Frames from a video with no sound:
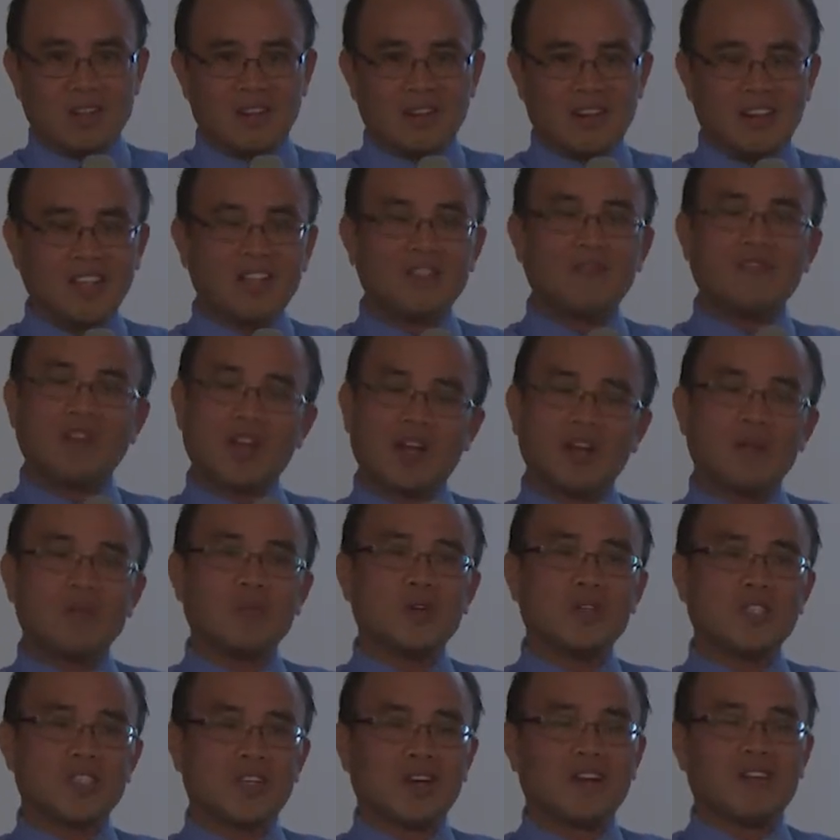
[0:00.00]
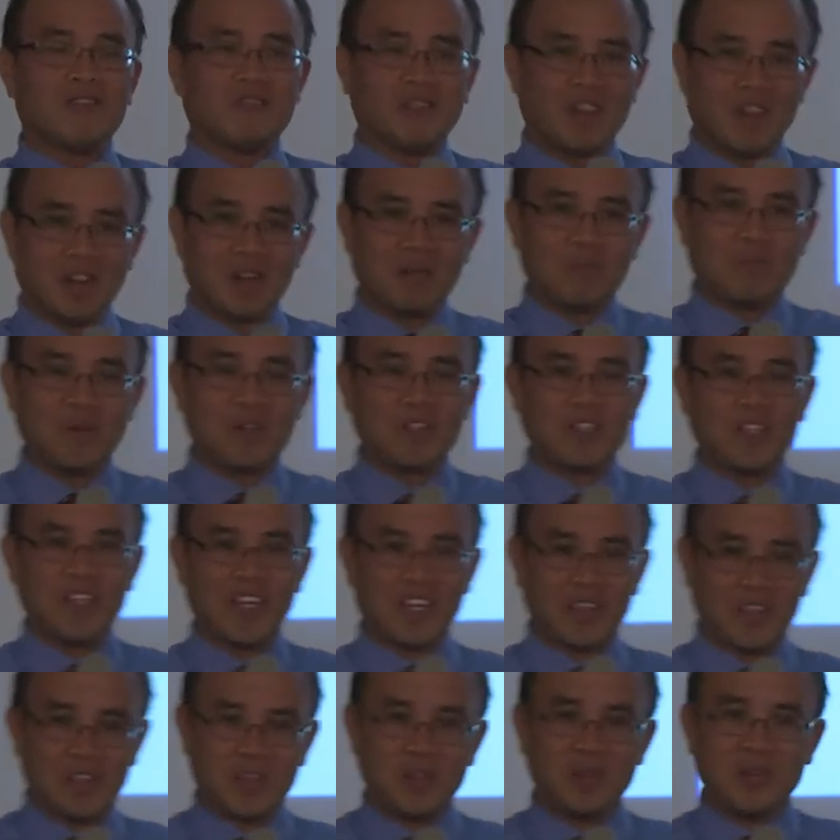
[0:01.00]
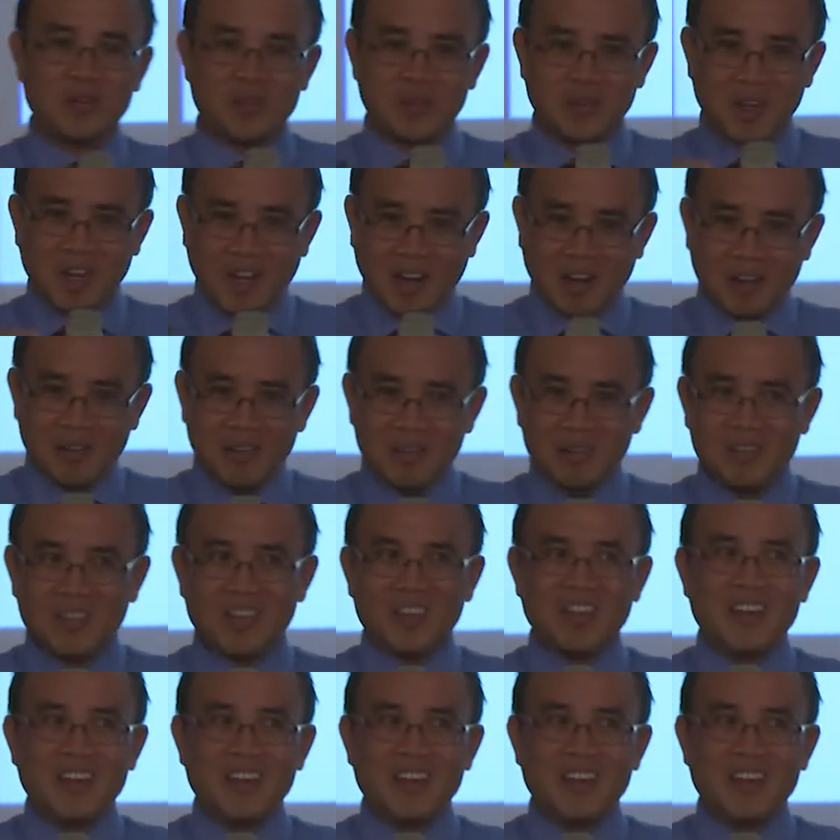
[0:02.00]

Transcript: Lead variables are variables that you do now